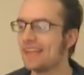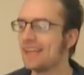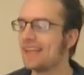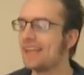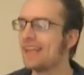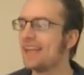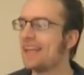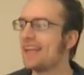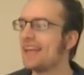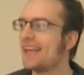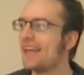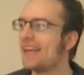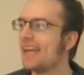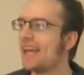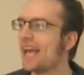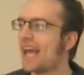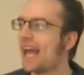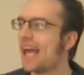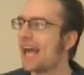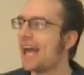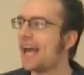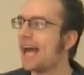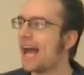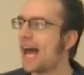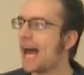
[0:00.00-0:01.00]

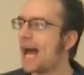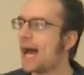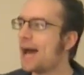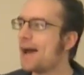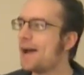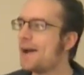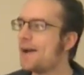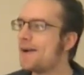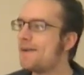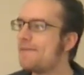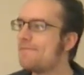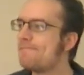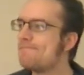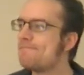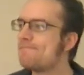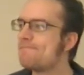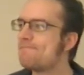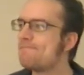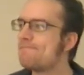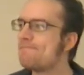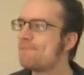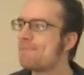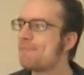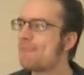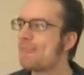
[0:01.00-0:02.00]

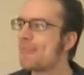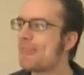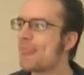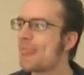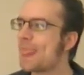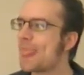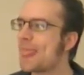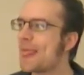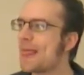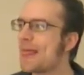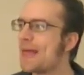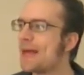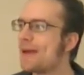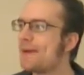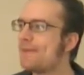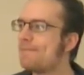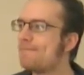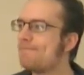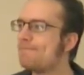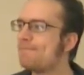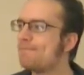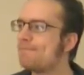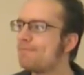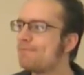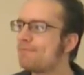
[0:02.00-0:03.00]

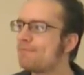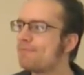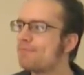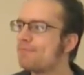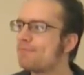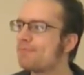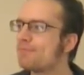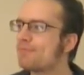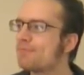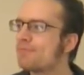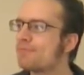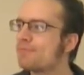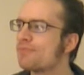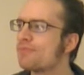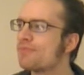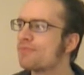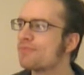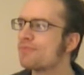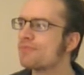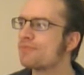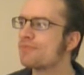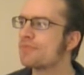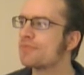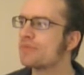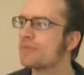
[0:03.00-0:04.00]

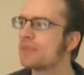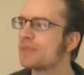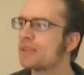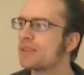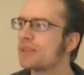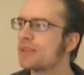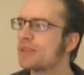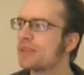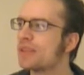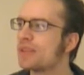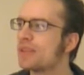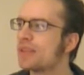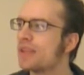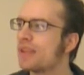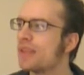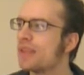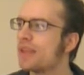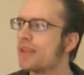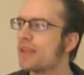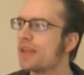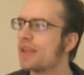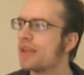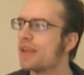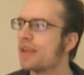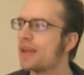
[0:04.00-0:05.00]

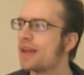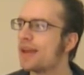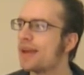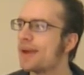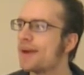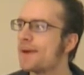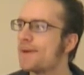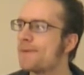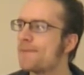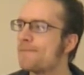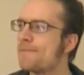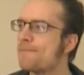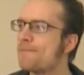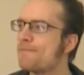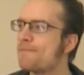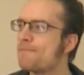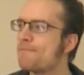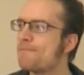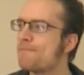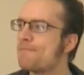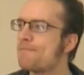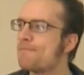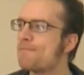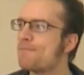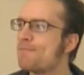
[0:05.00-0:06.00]

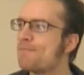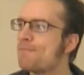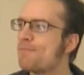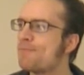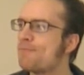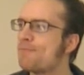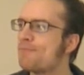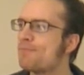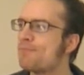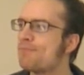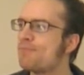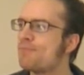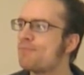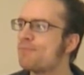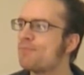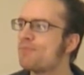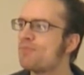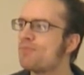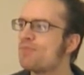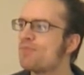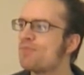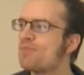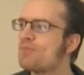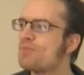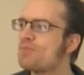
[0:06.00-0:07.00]

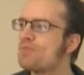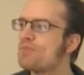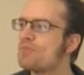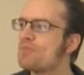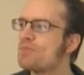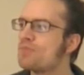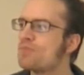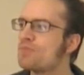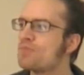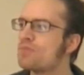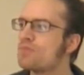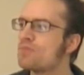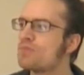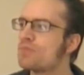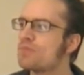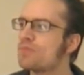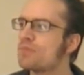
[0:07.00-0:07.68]
Nothing is said.